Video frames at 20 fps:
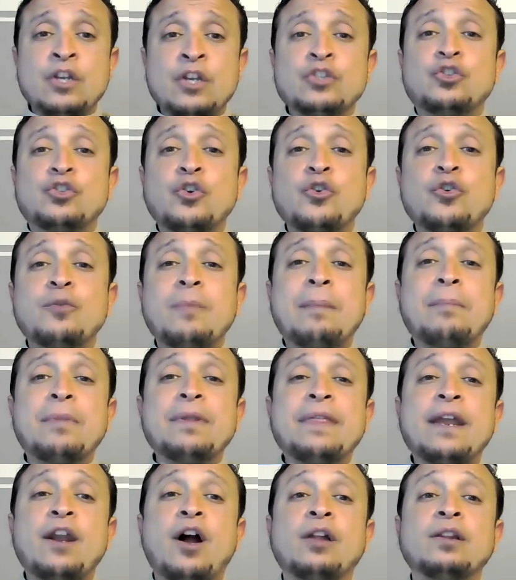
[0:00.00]
So you remember
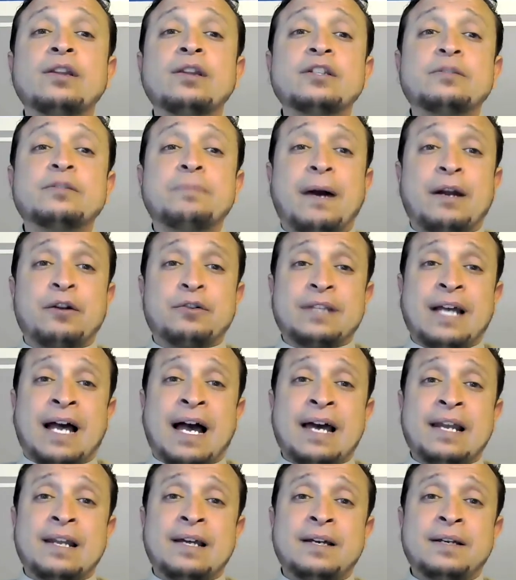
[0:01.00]
that Allah subhanahu wa
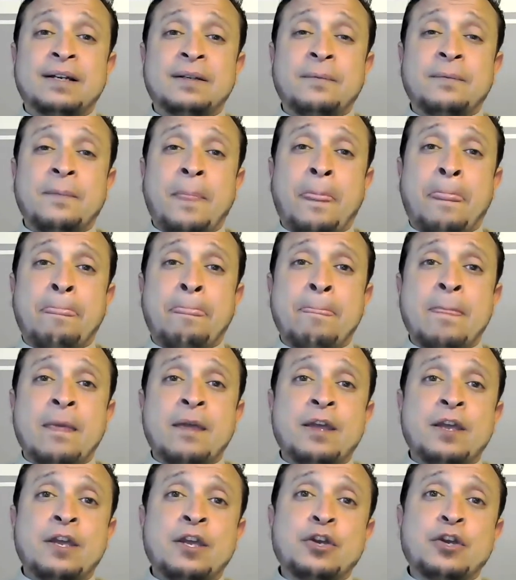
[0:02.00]
ta'ala
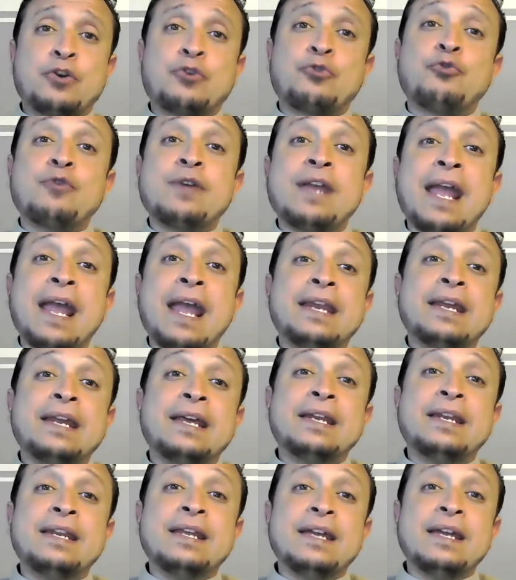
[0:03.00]

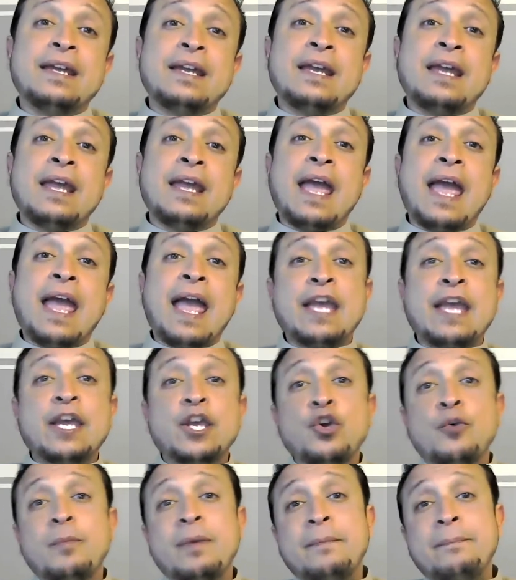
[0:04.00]
created a
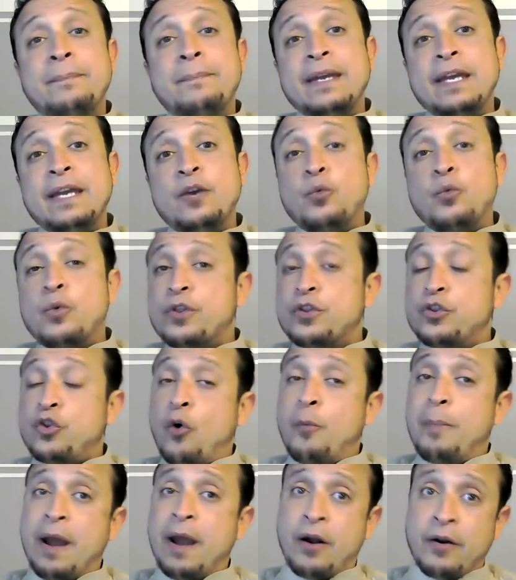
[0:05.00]
human being with no
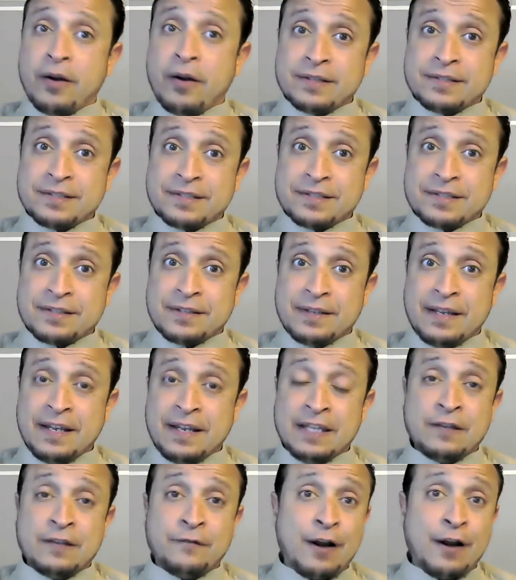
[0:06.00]
parents.
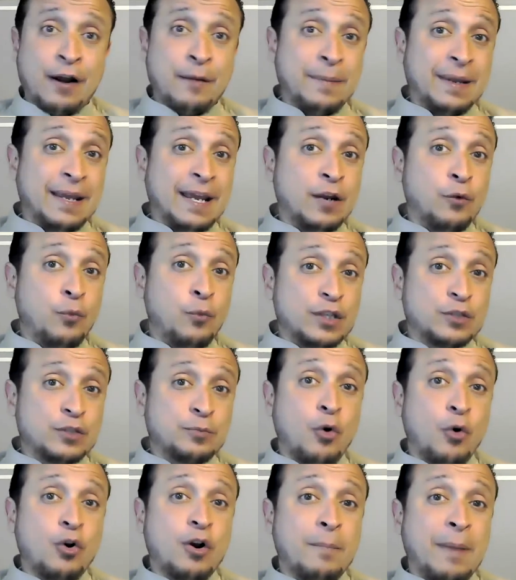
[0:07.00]
In the very beginning, we
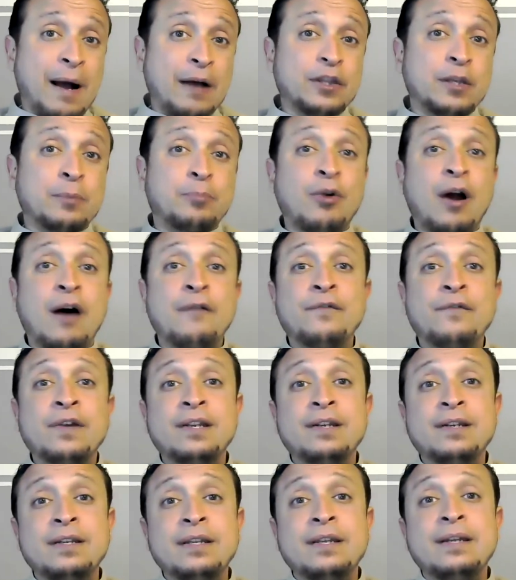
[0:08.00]
spoke about the
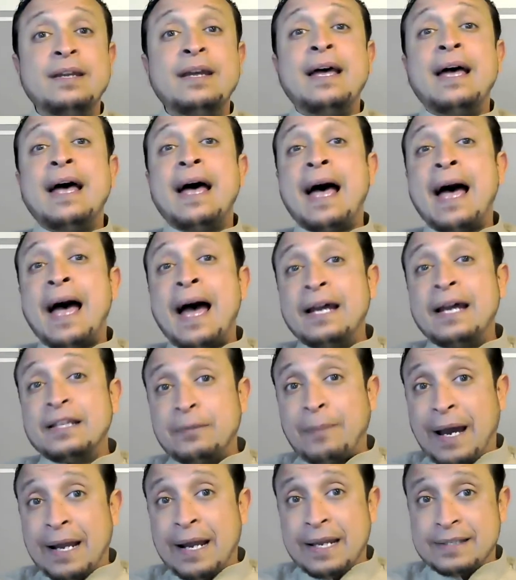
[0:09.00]
prophet
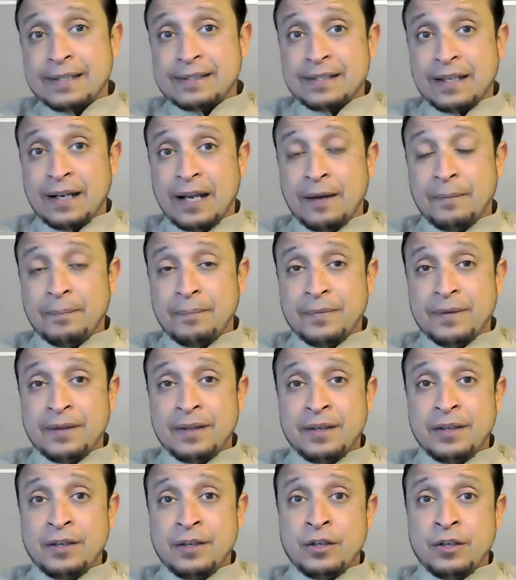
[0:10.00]
Adam alayhi salam.
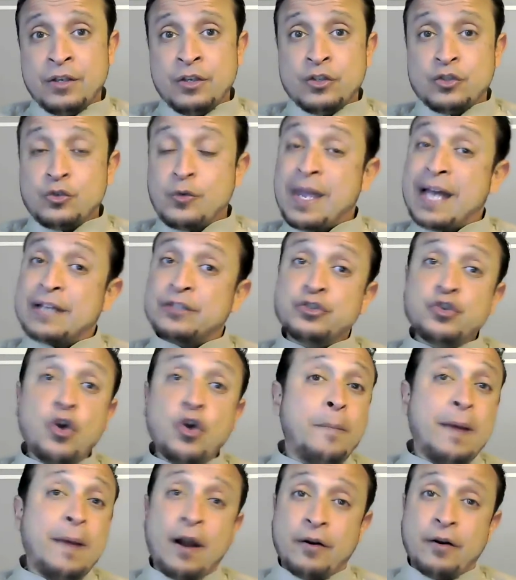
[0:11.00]
So he has
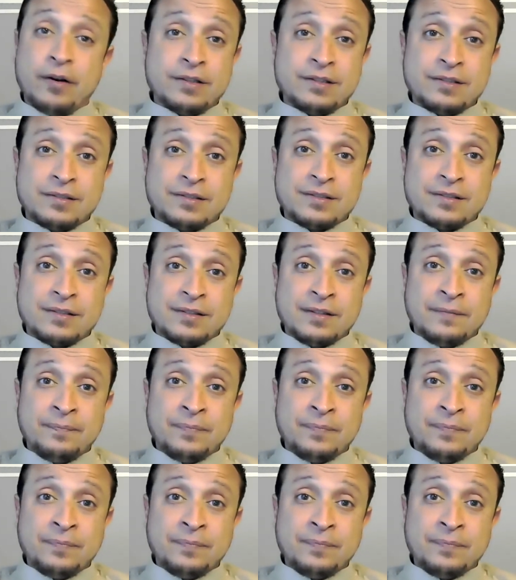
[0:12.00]
no parents.